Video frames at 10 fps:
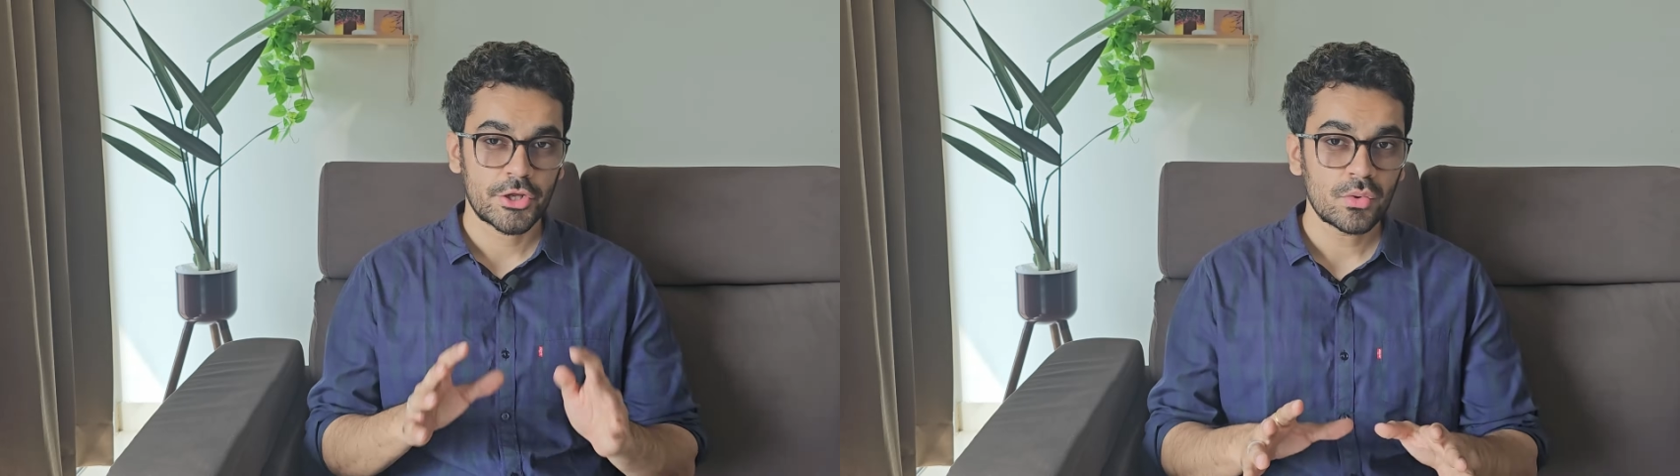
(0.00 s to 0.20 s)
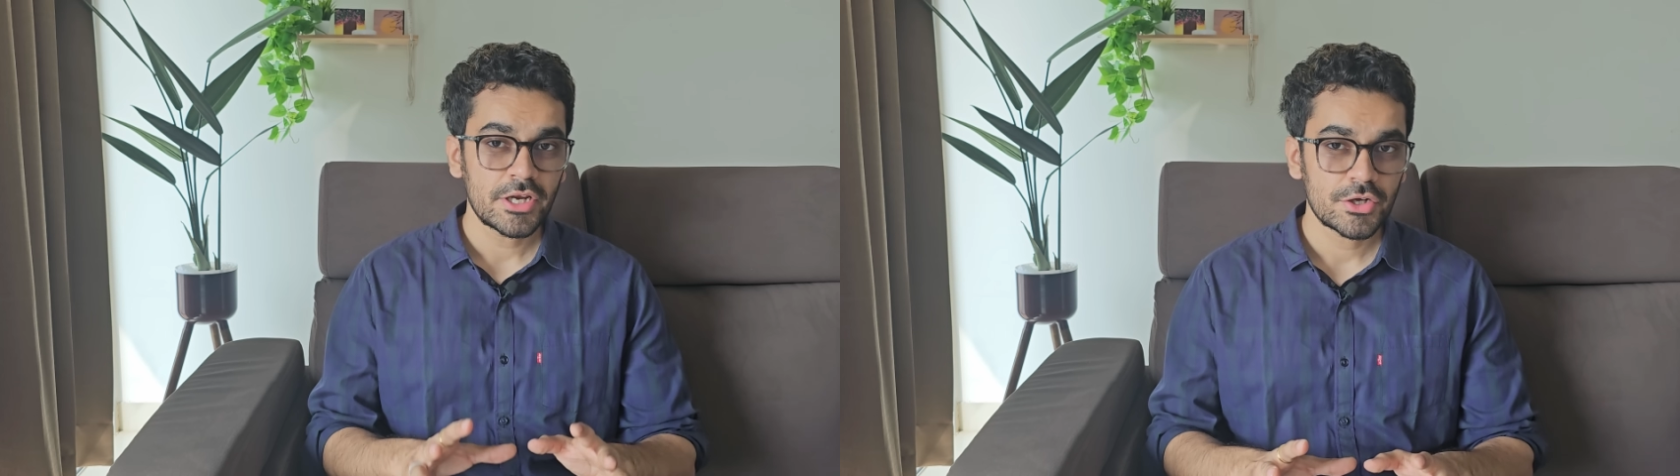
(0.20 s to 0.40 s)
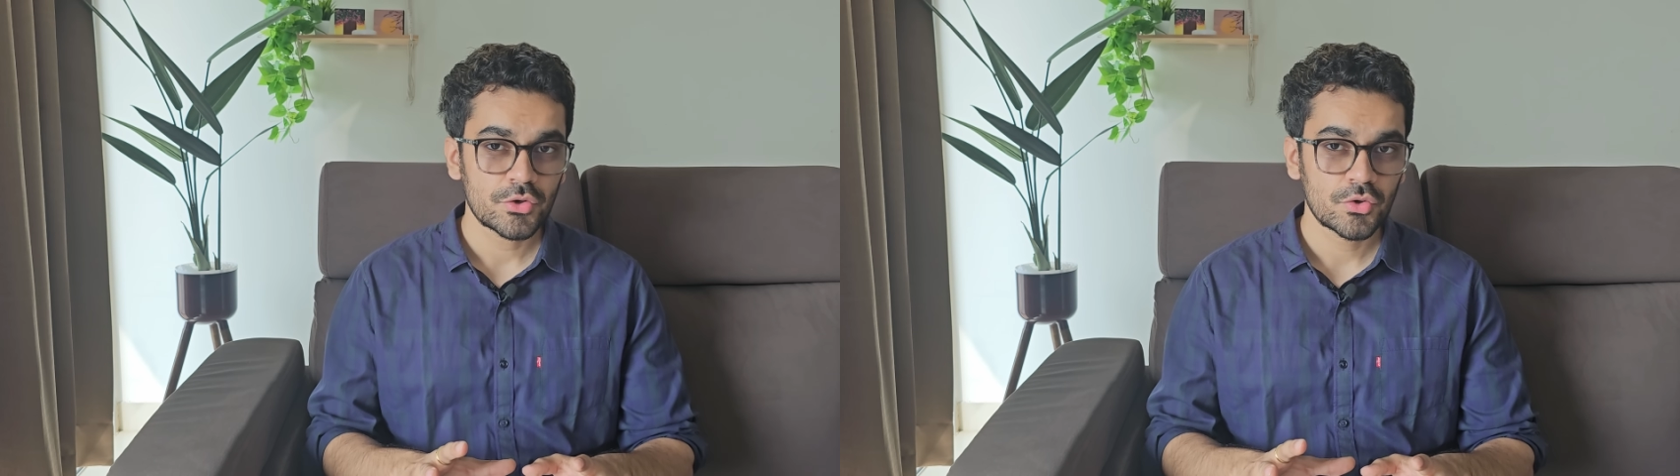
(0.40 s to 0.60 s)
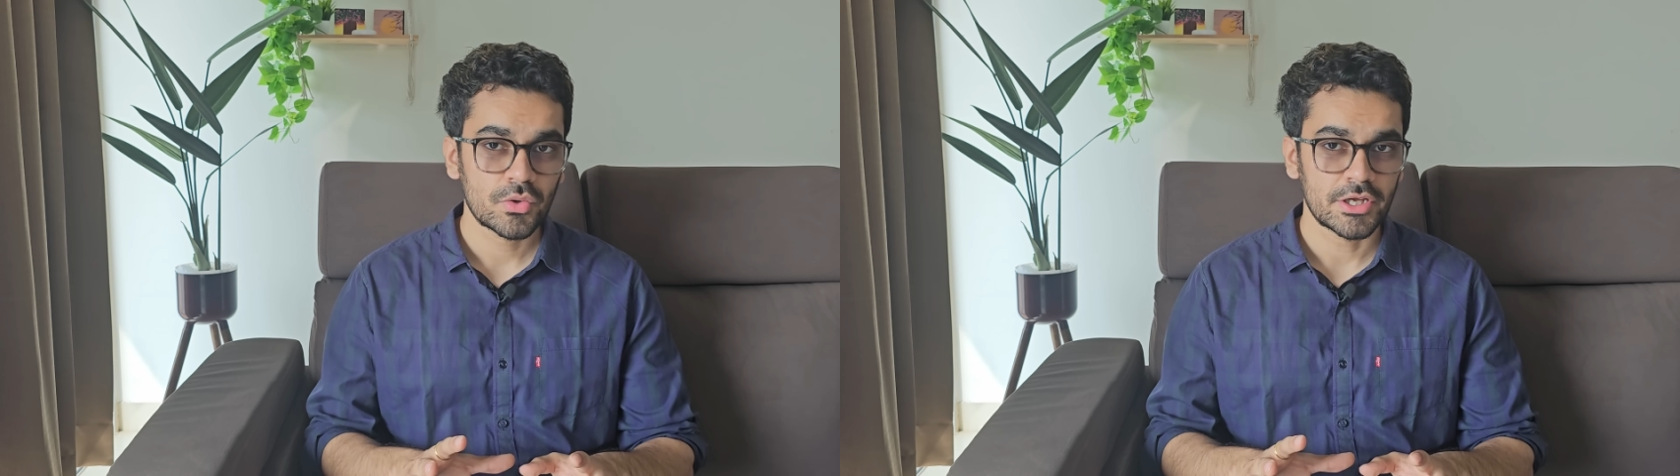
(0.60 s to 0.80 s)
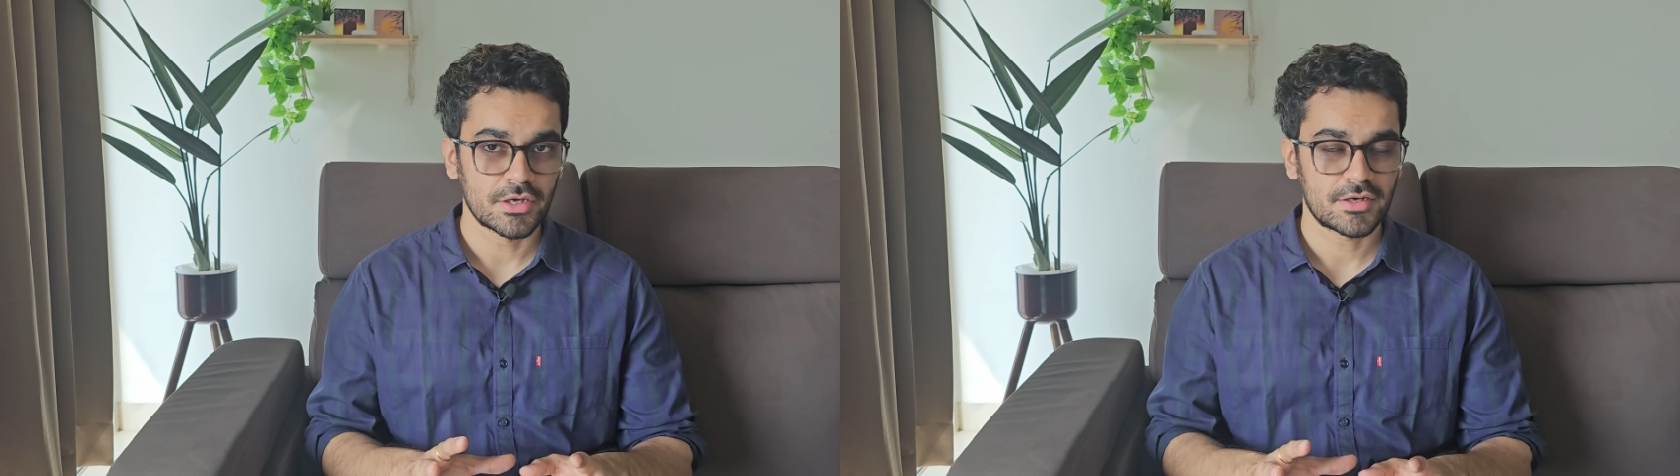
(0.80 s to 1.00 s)
you need to
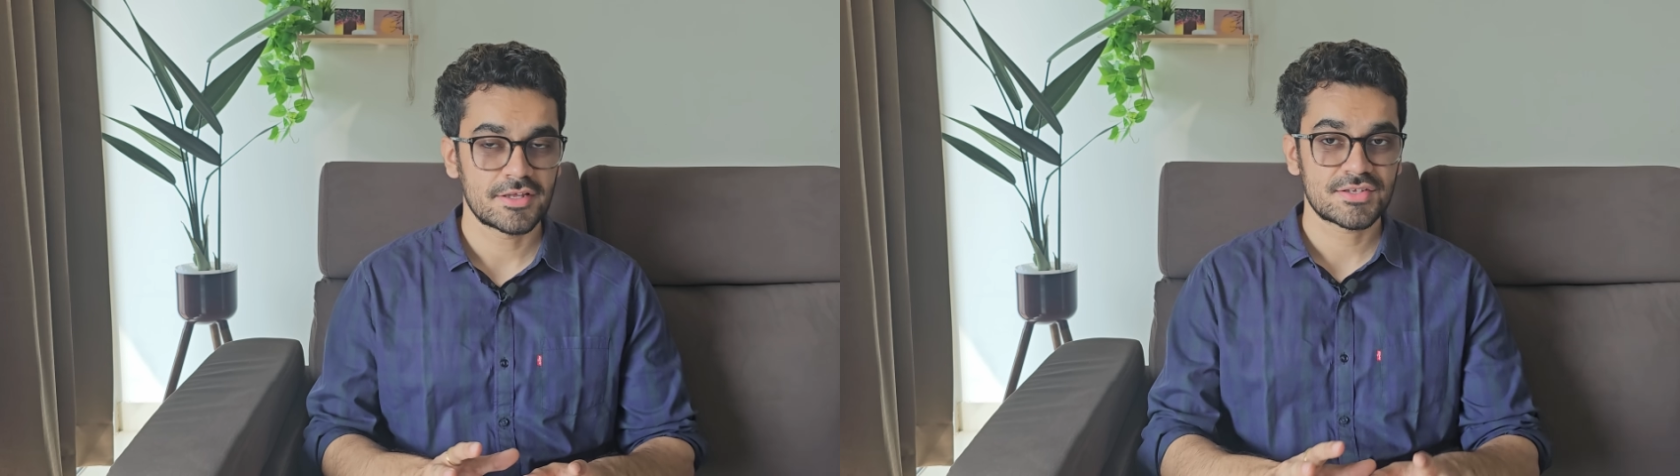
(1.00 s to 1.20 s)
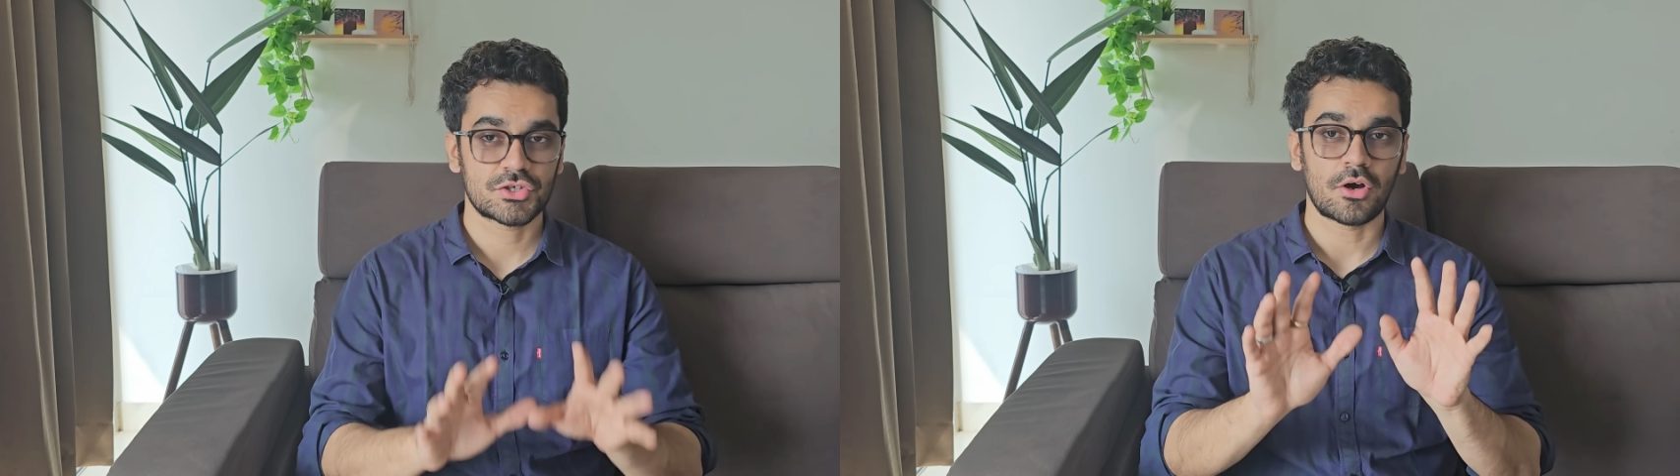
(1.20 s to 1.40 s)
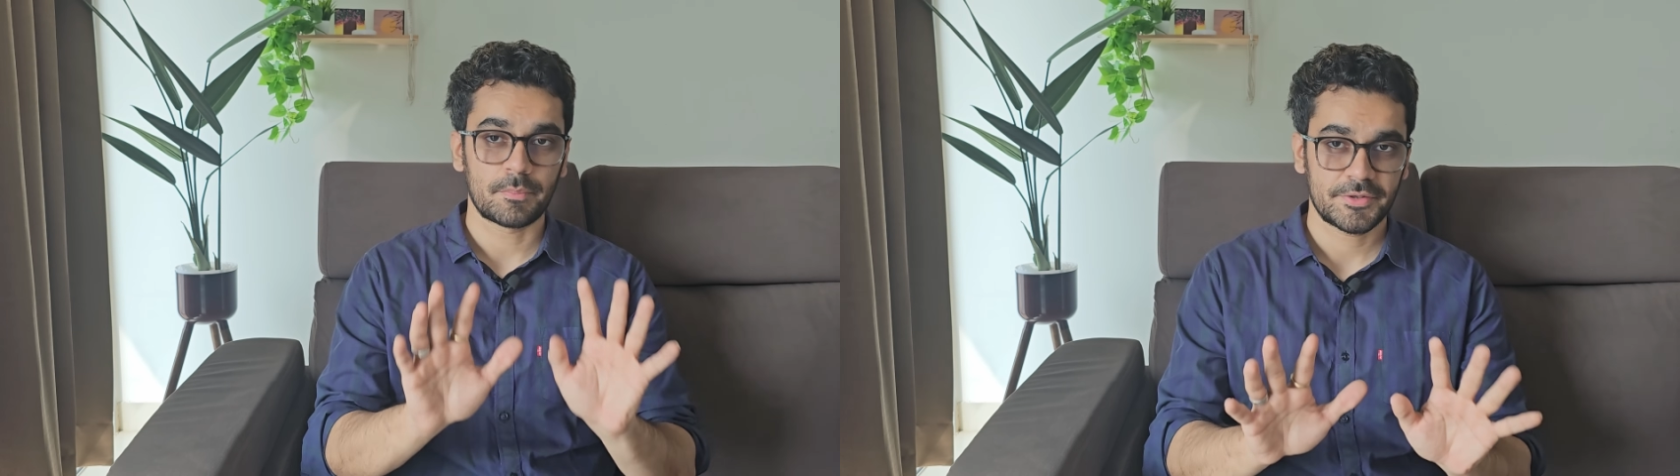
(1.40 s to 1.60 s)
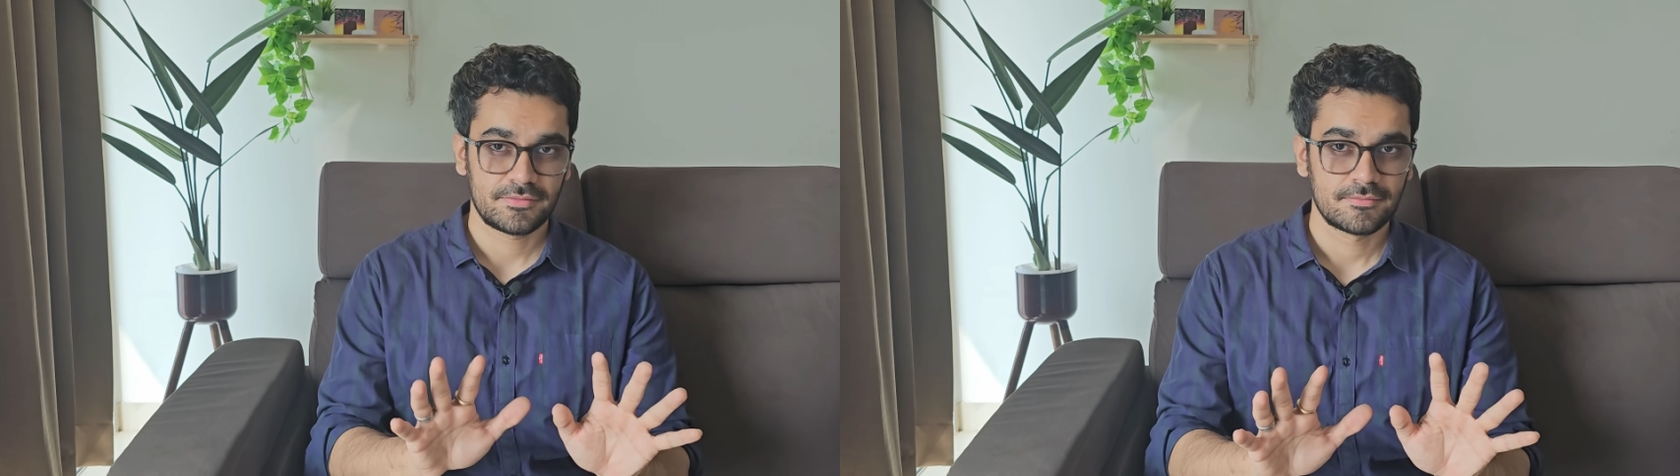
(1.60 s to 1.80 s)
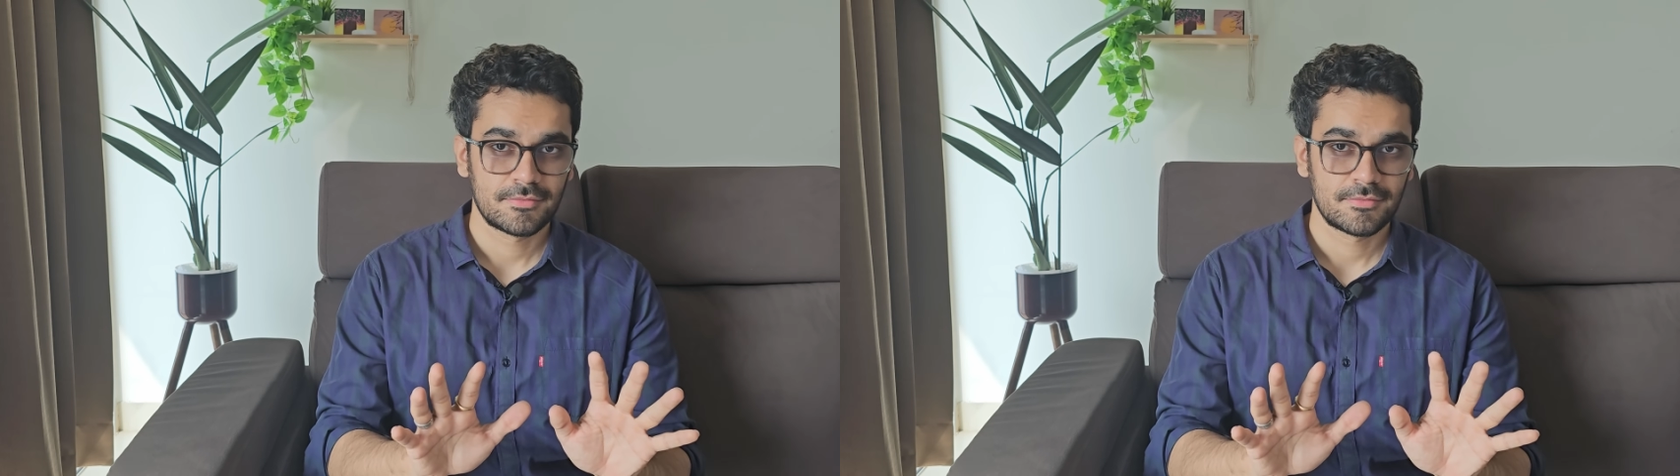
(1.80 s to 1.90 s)
do here is stop